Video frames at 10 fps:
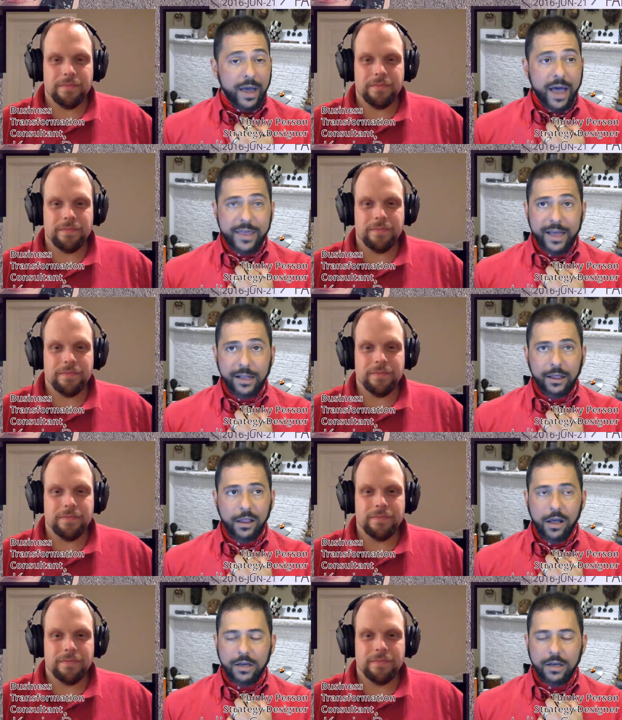Speaker 1: And they had
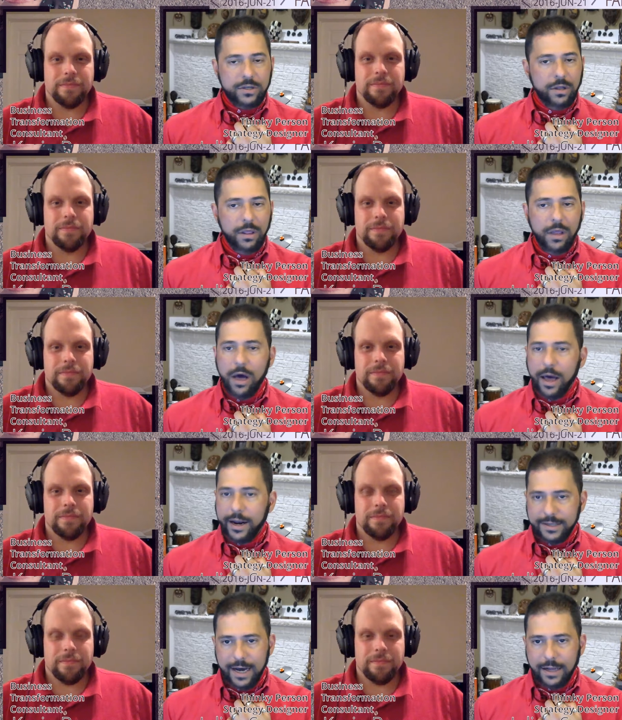lost a lot of
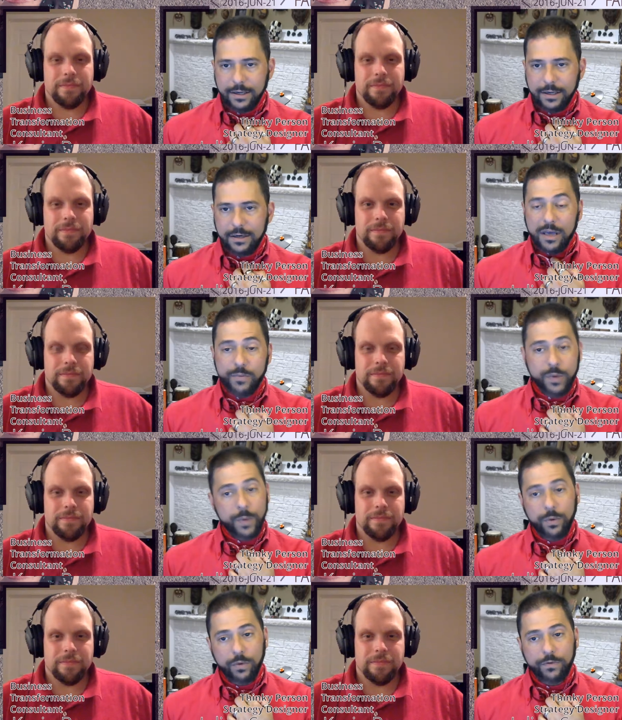talent,
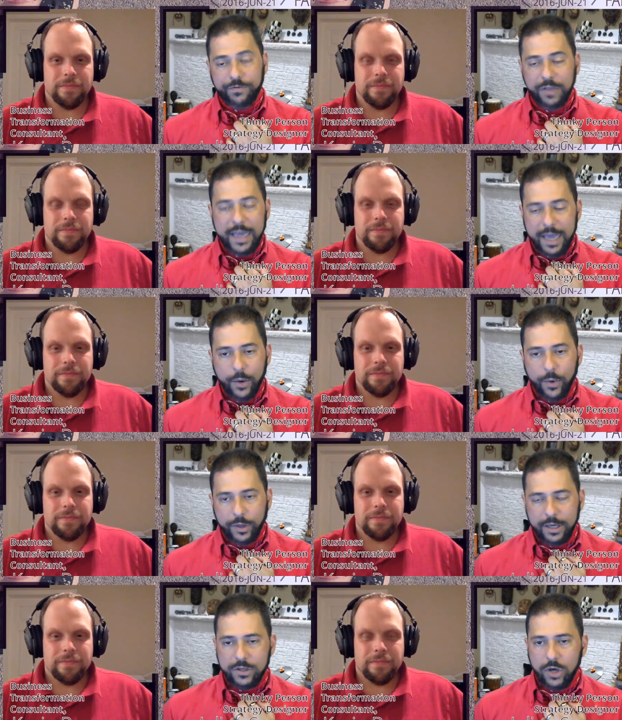people fleeing what
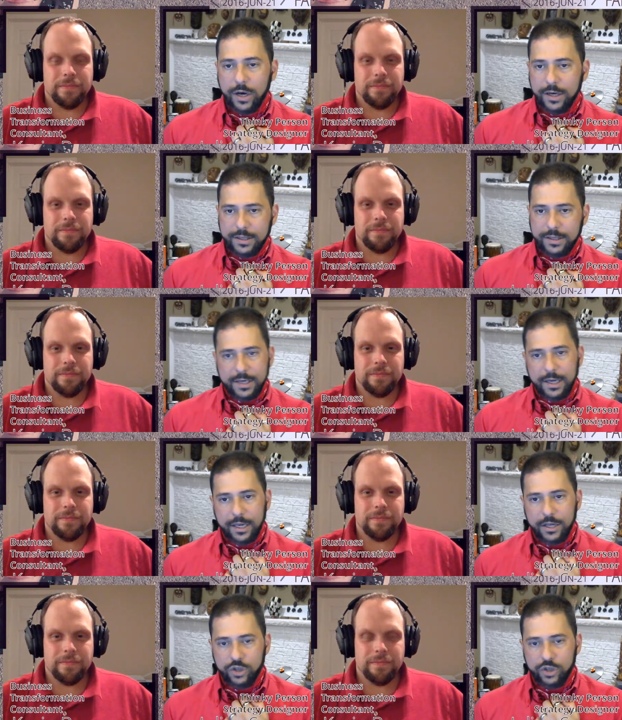they saw as a
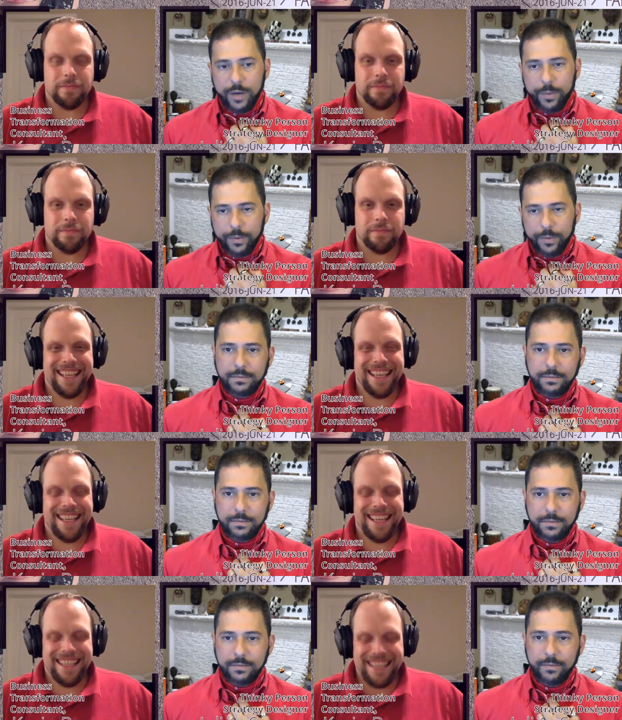sinking ship.
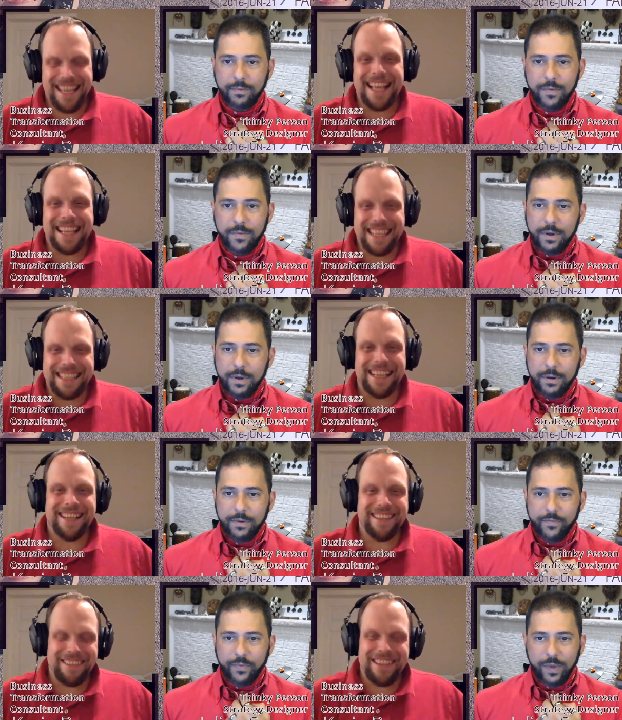
Speaker 2: Yeah, that
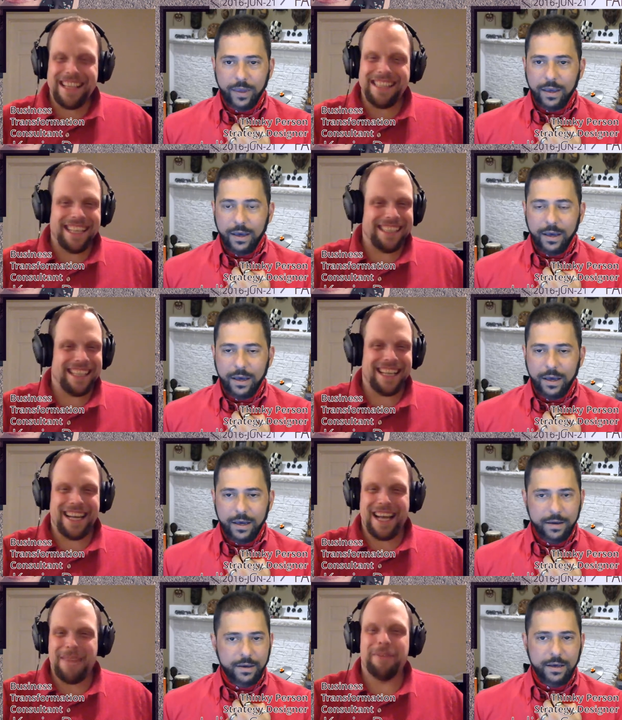sounds like a
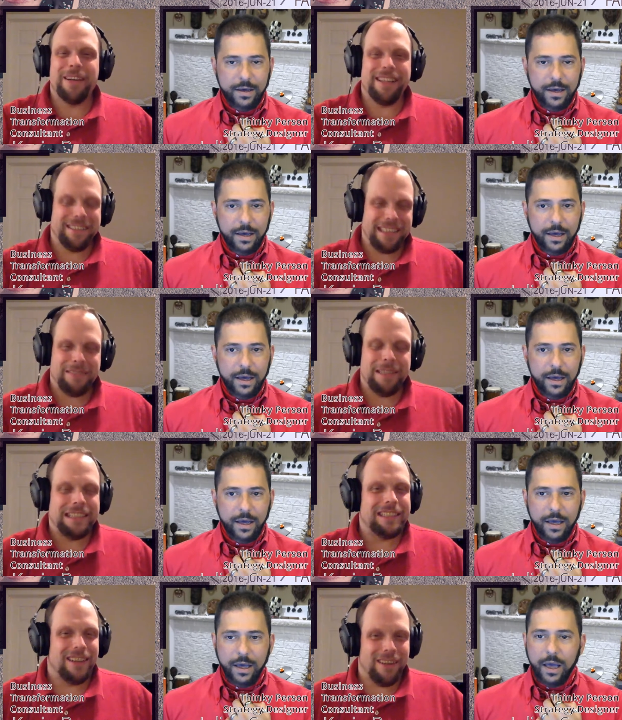high morale
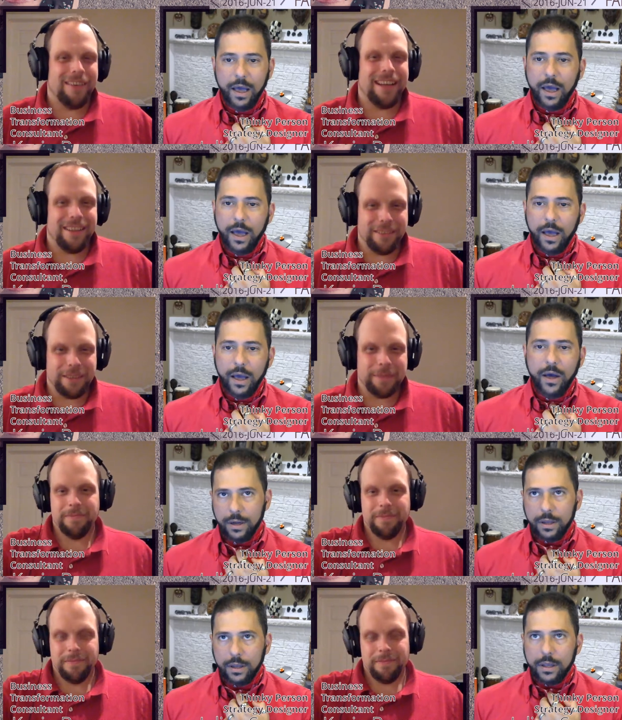situation all around.
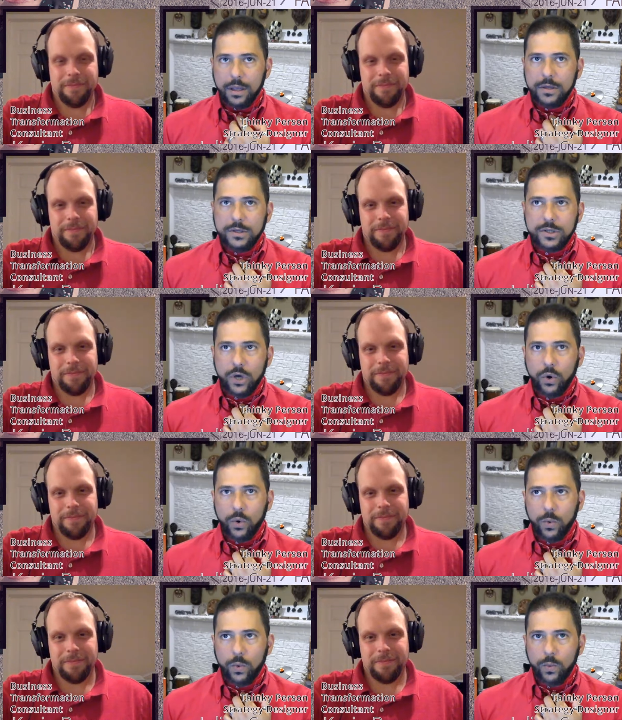
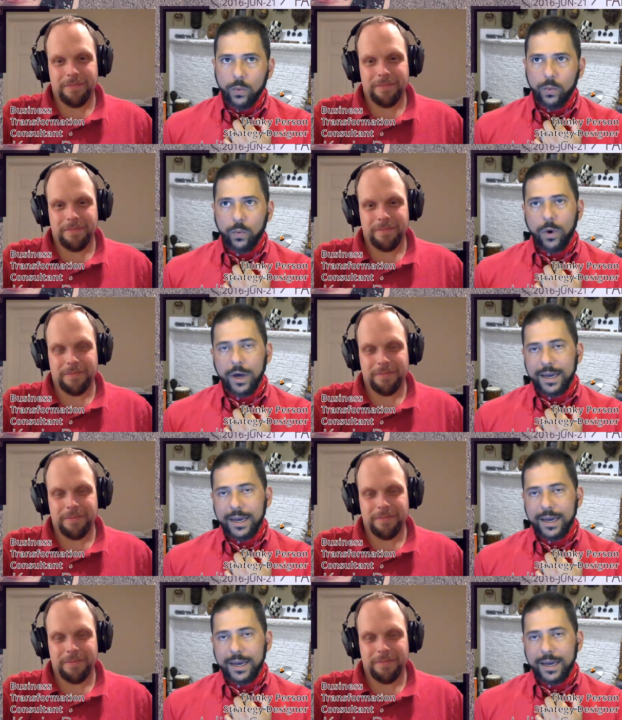
Speaker 1: So what